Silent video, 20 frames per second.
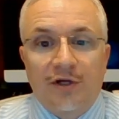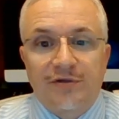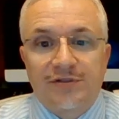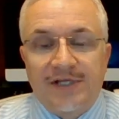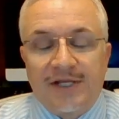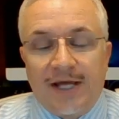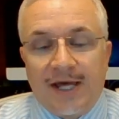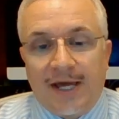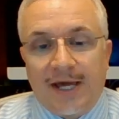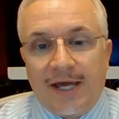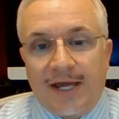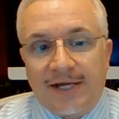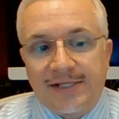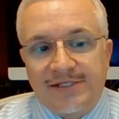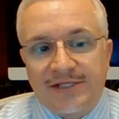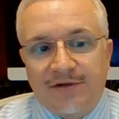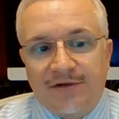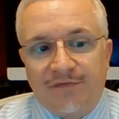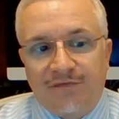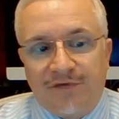Today I
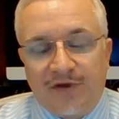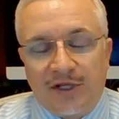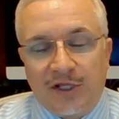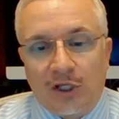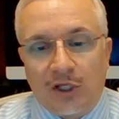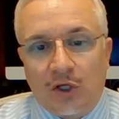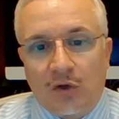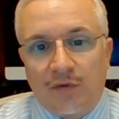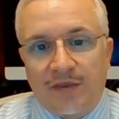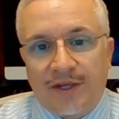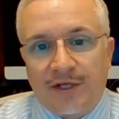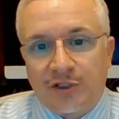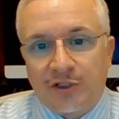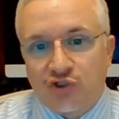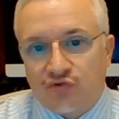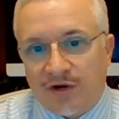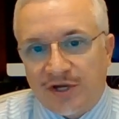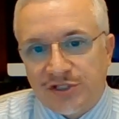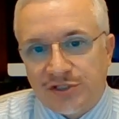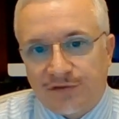did a video that
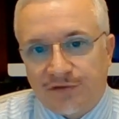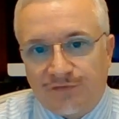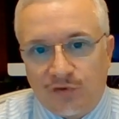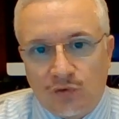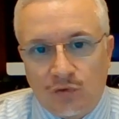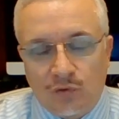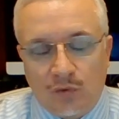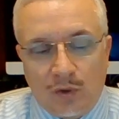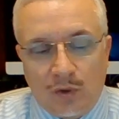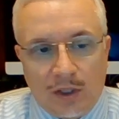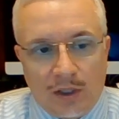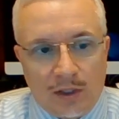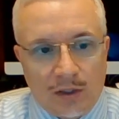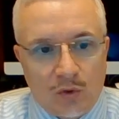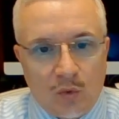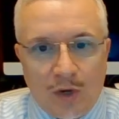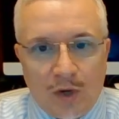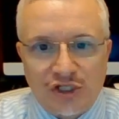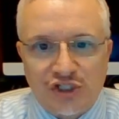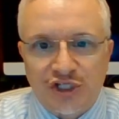addressed a few
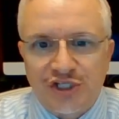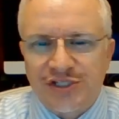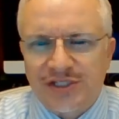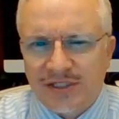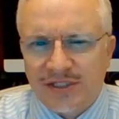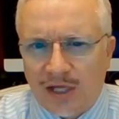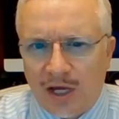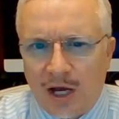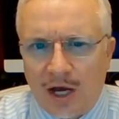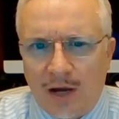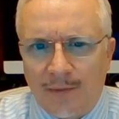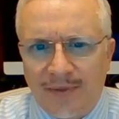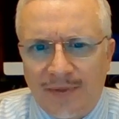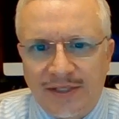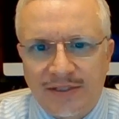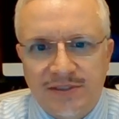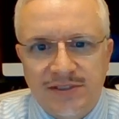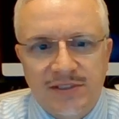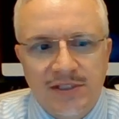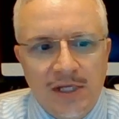questions and
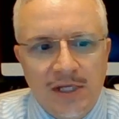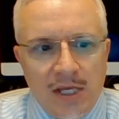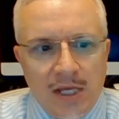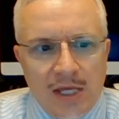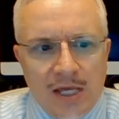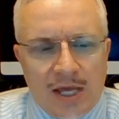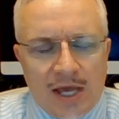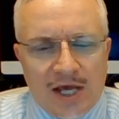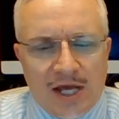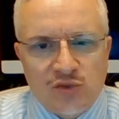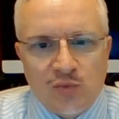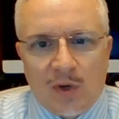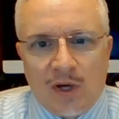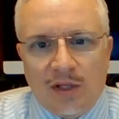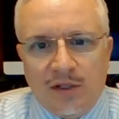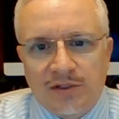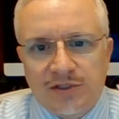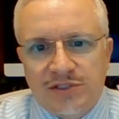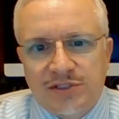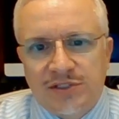comments, as
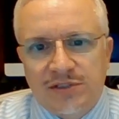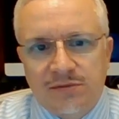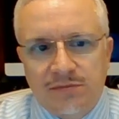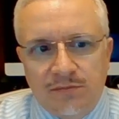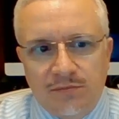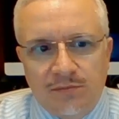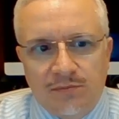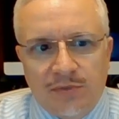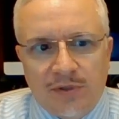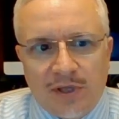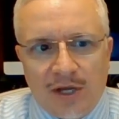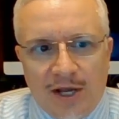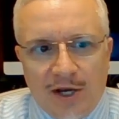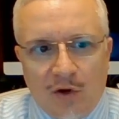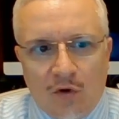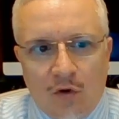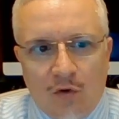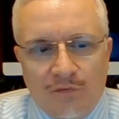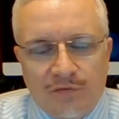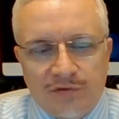well as kind of
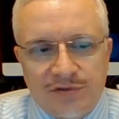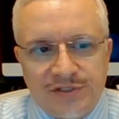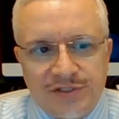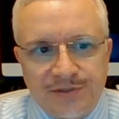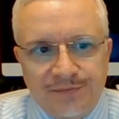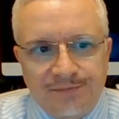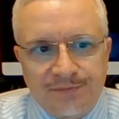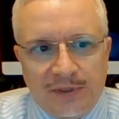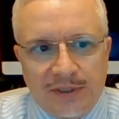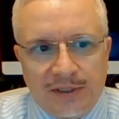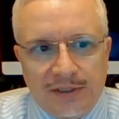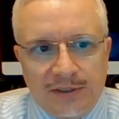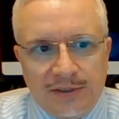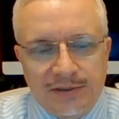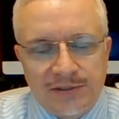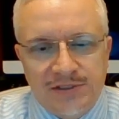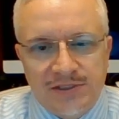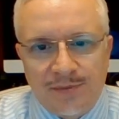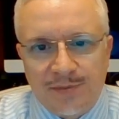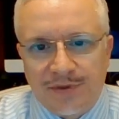go over some
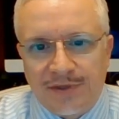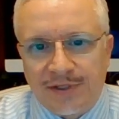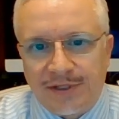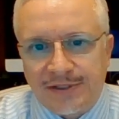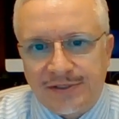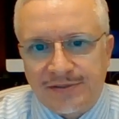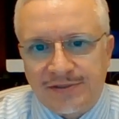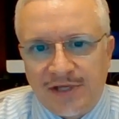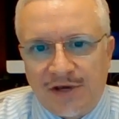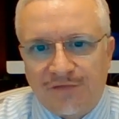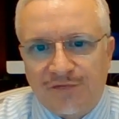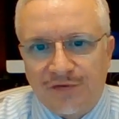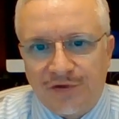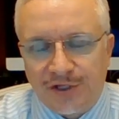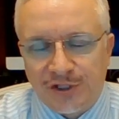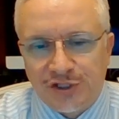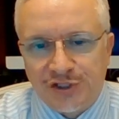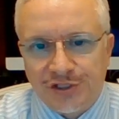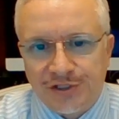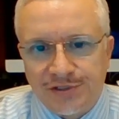of the
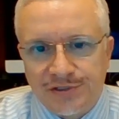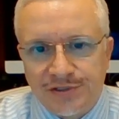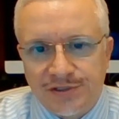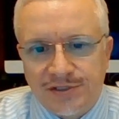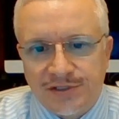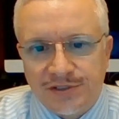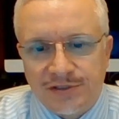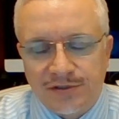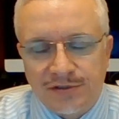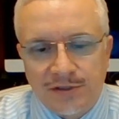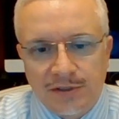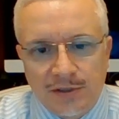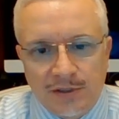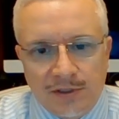definitions and